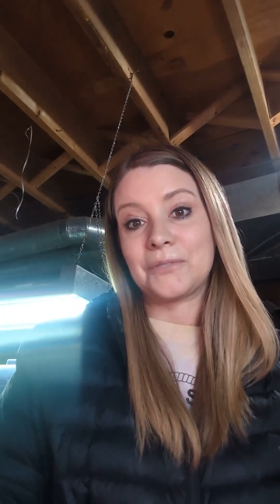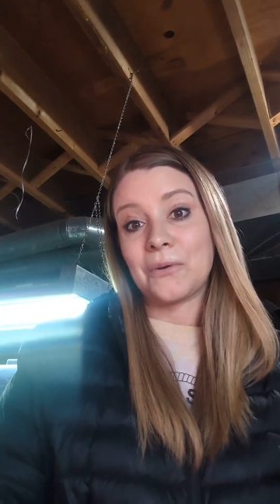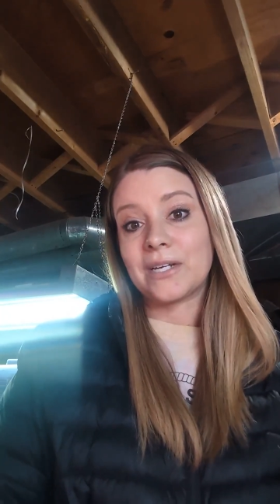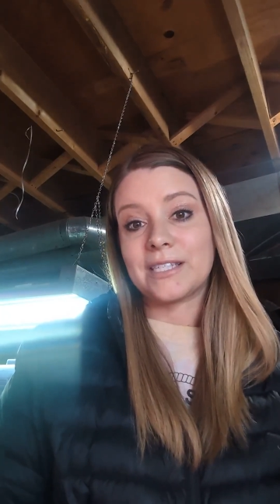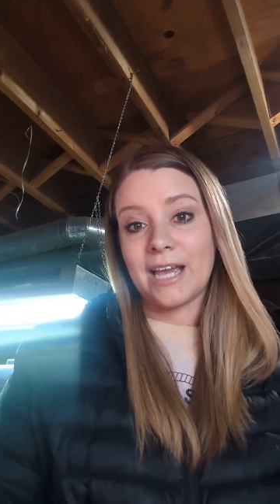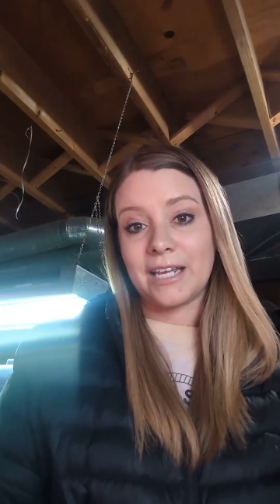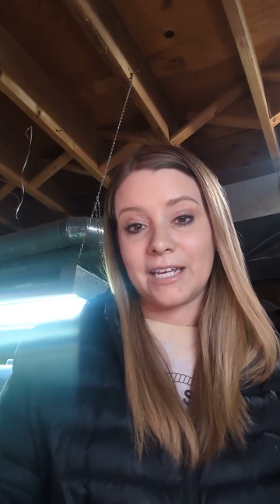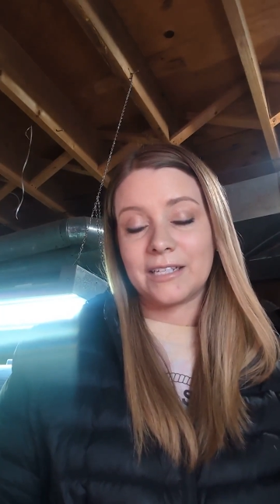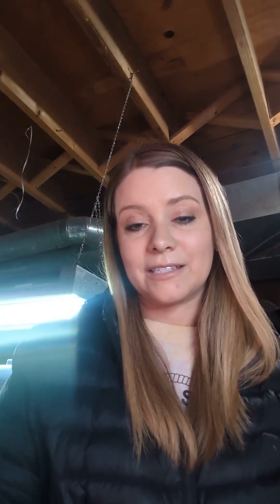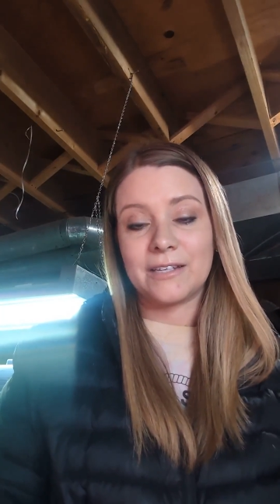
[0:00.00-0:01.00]

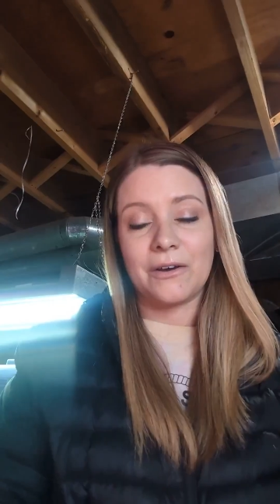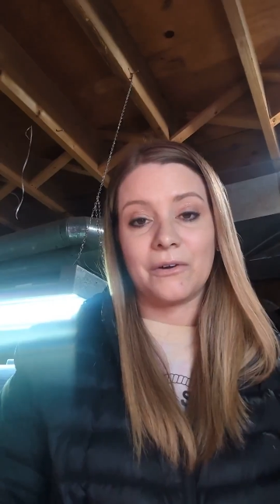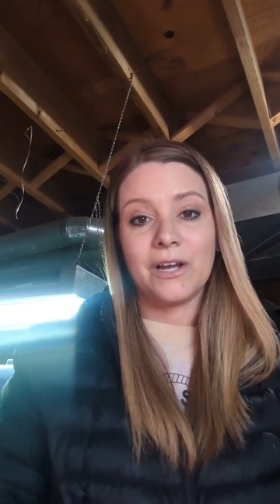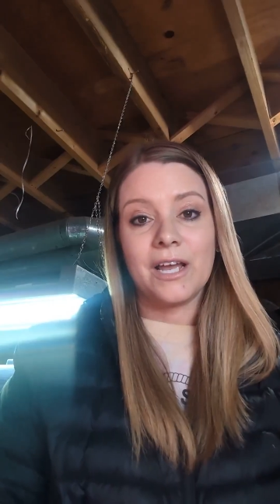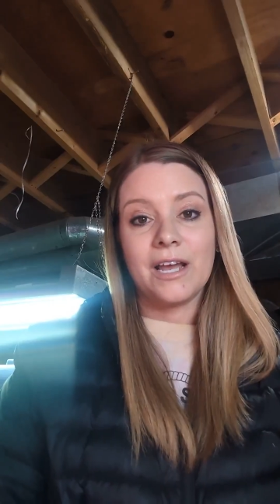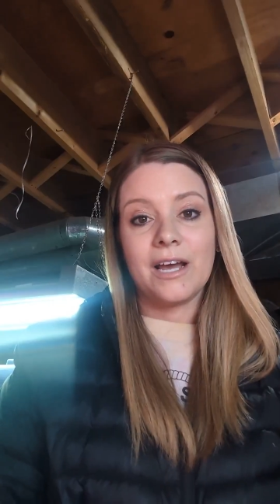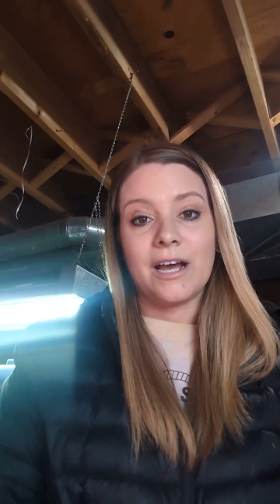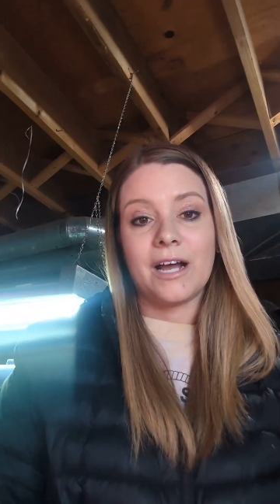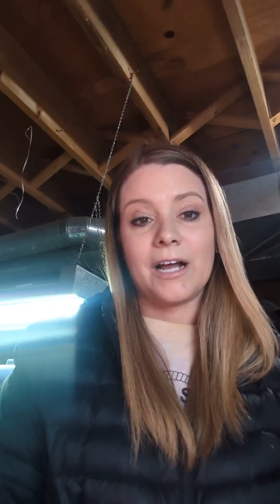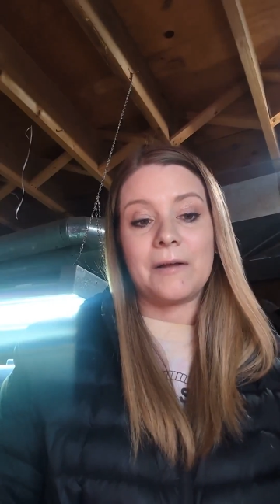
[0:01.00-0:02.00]
exciting. So
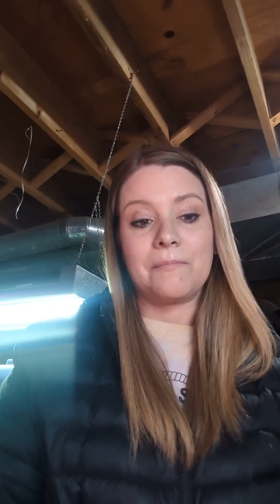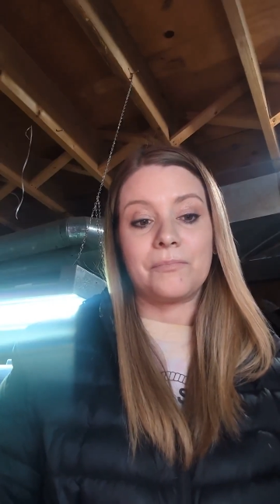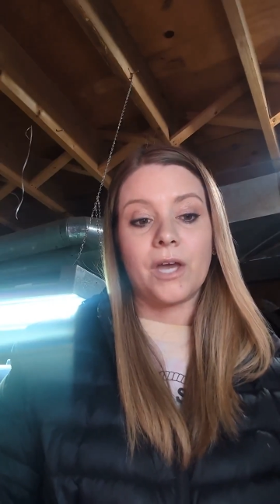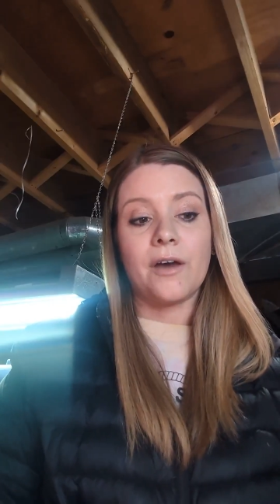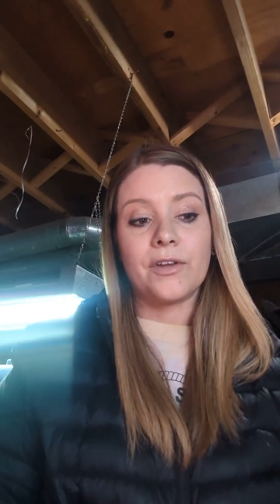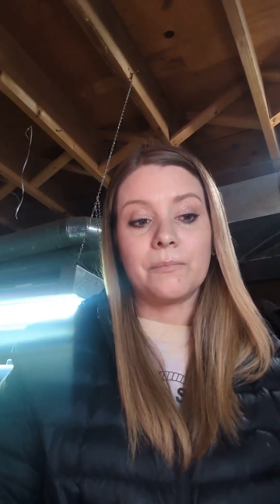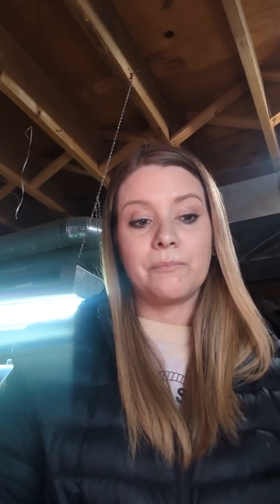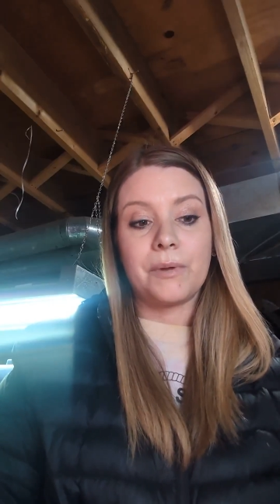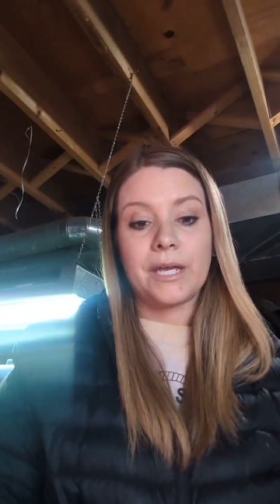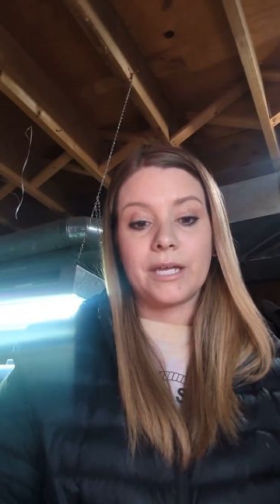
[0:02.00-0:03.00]
other
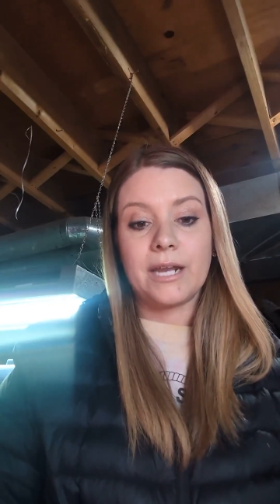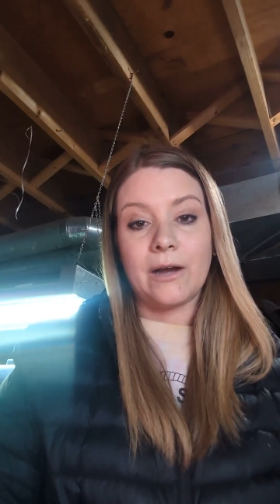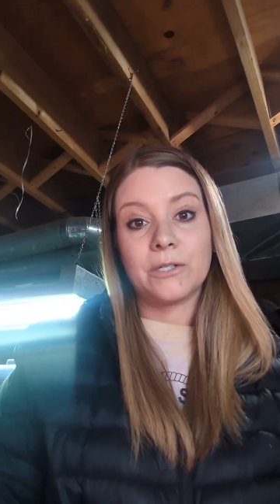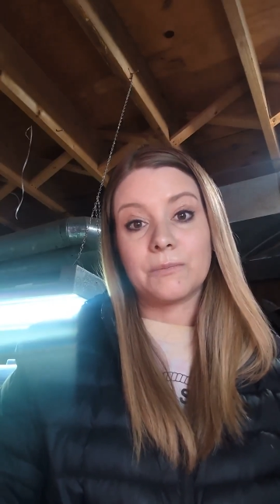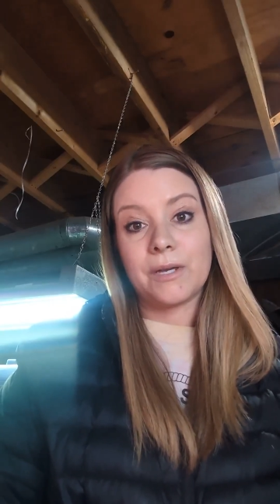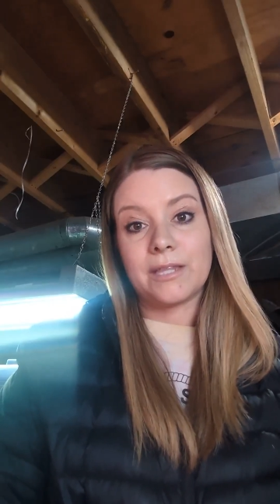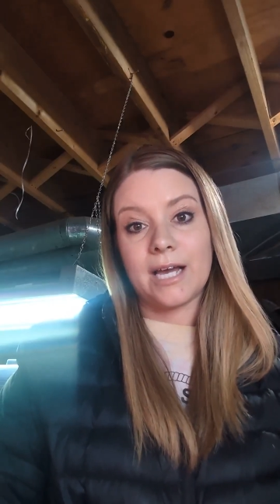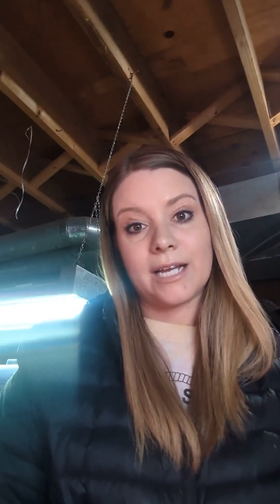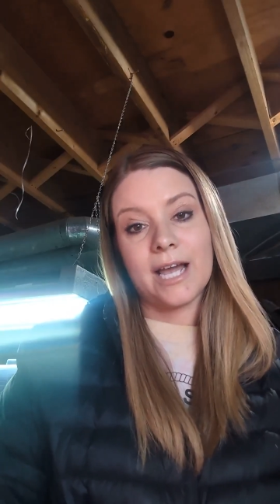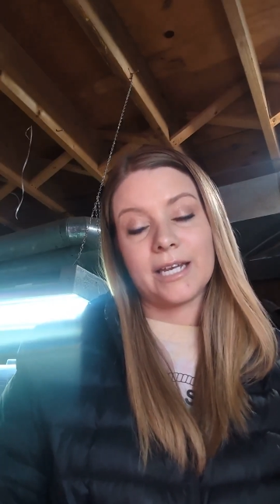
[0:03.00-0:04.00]
big announcement
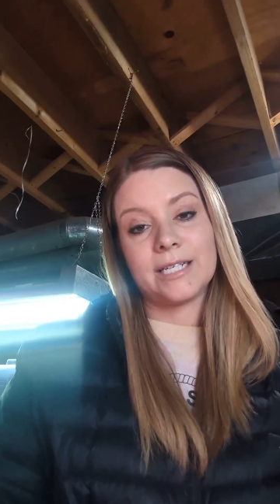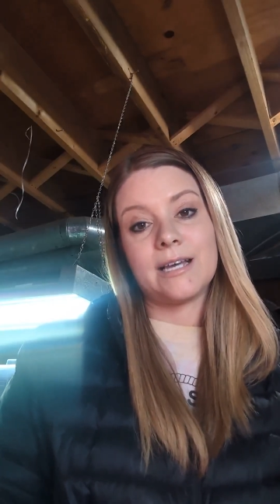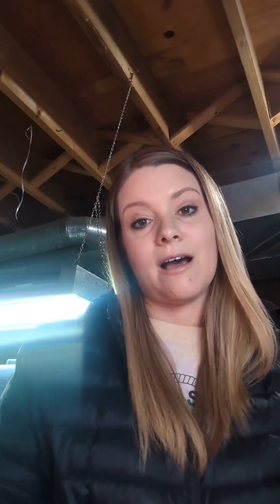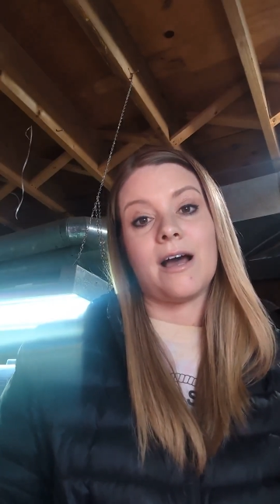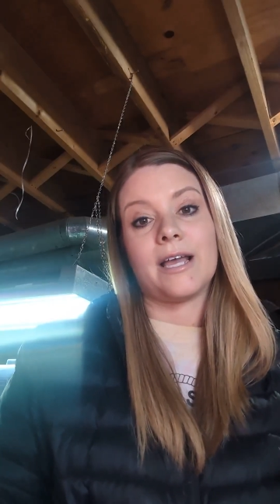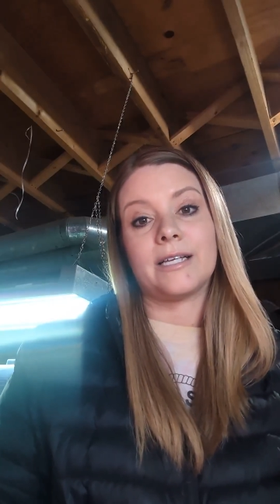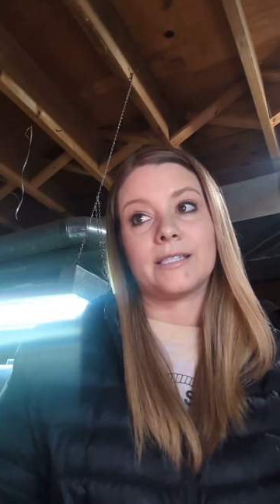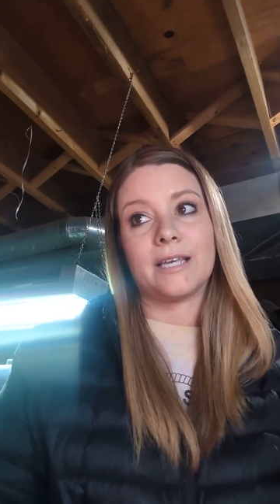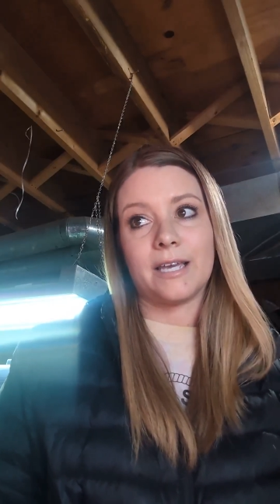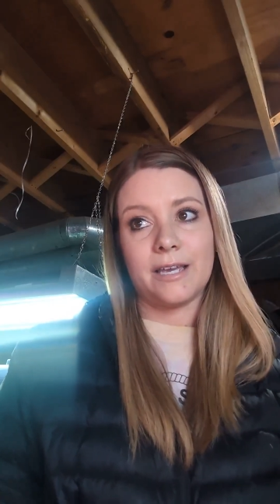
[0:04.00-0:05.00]
that kind of
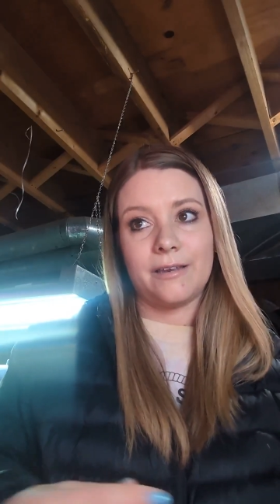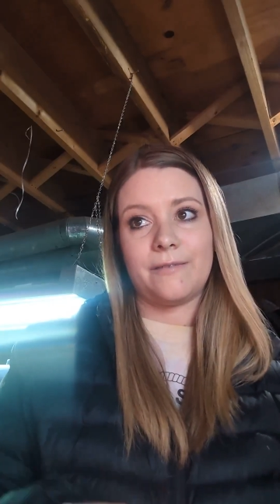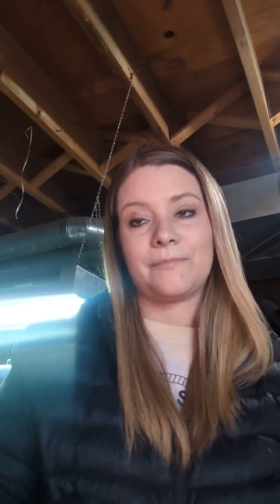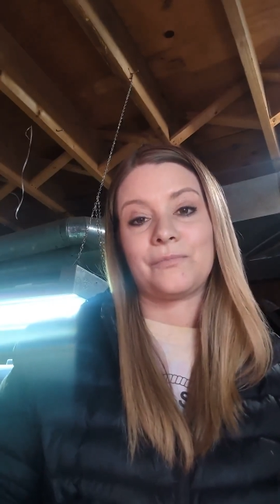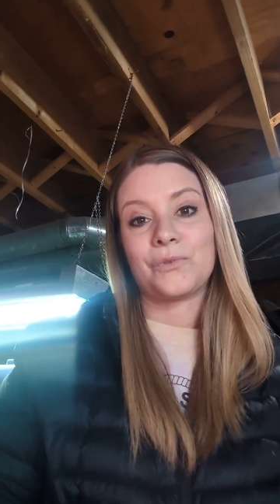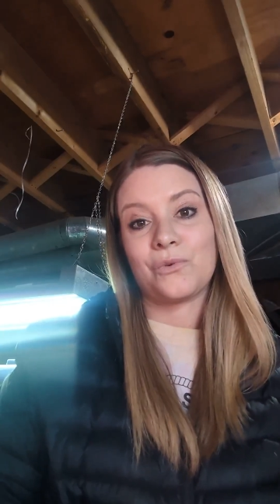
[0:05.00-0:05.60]
ties in